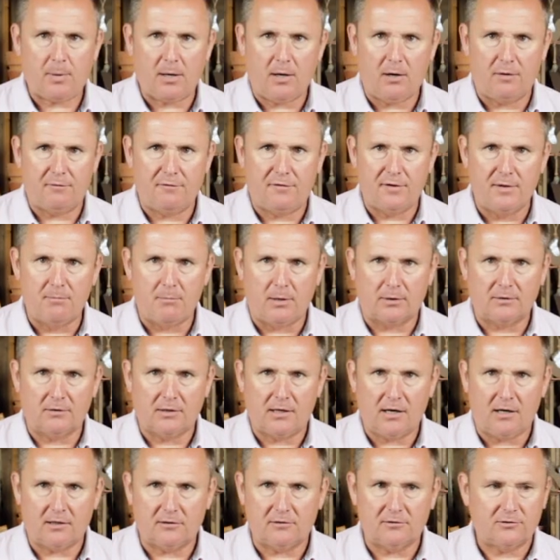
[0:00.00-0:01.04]
plant for the modern
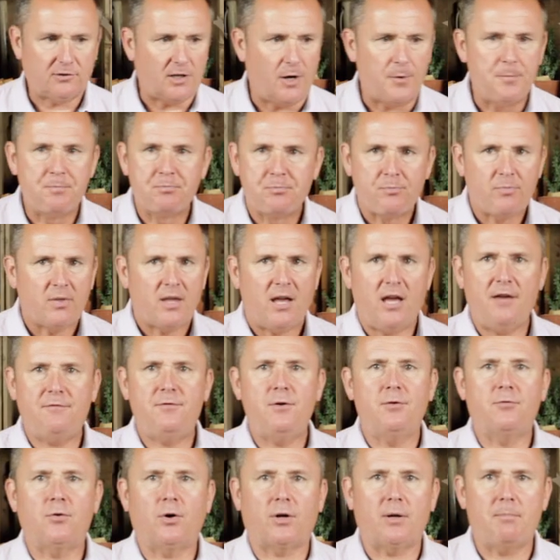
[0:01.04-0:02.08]
garden. So if
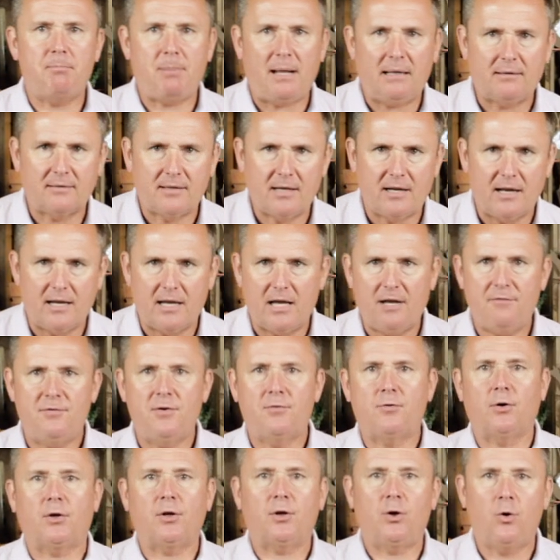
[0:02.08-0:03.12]
you've got a balcony, if
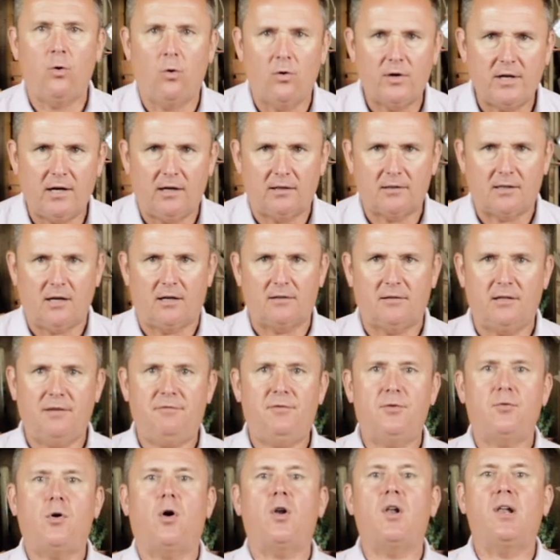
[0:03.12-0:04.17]
you've got a courtyard garden,
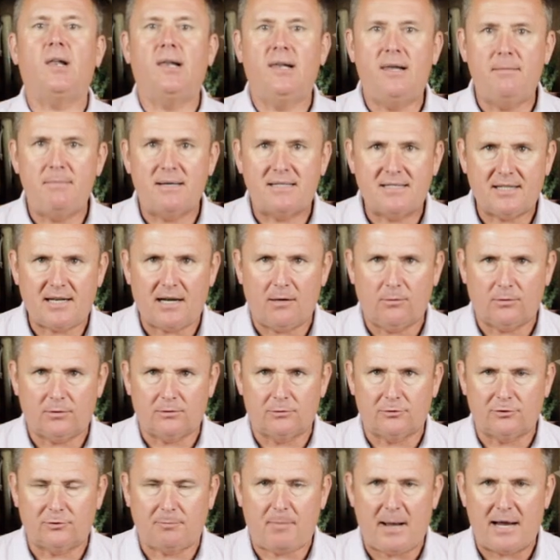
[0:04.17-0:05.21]
if you've got limited
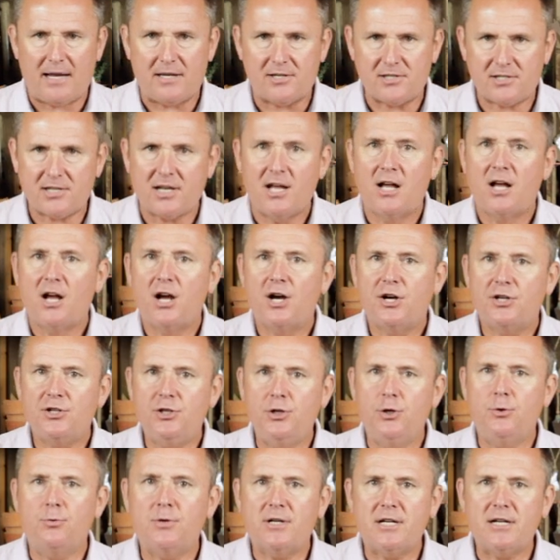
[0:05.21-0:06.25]
outdoor space,
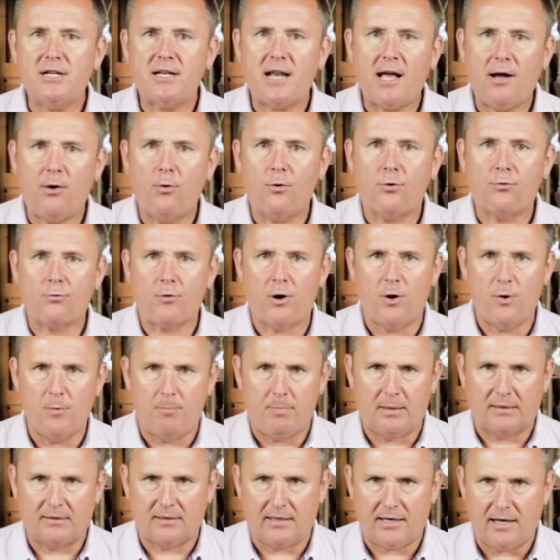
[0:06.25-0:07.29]
you can now grow
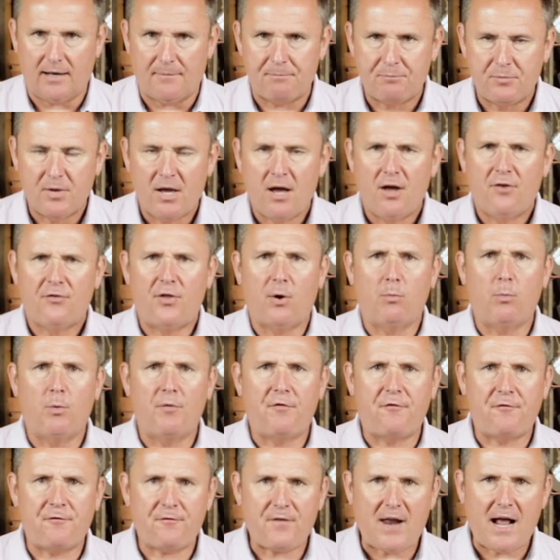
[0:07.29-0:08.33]
Buddleia that will
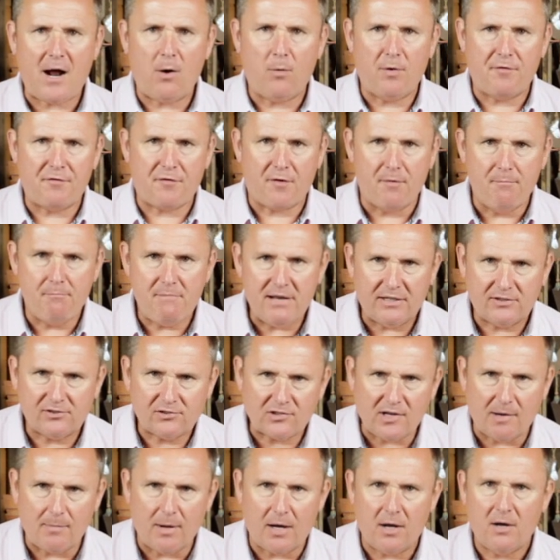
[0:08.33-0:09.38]
flower from
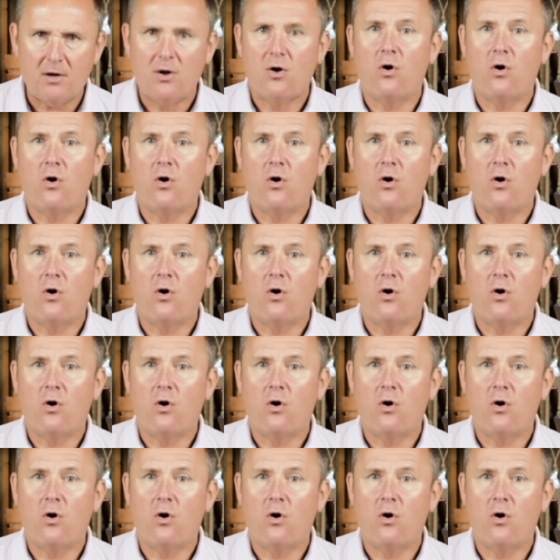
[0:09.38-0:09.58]
midsummer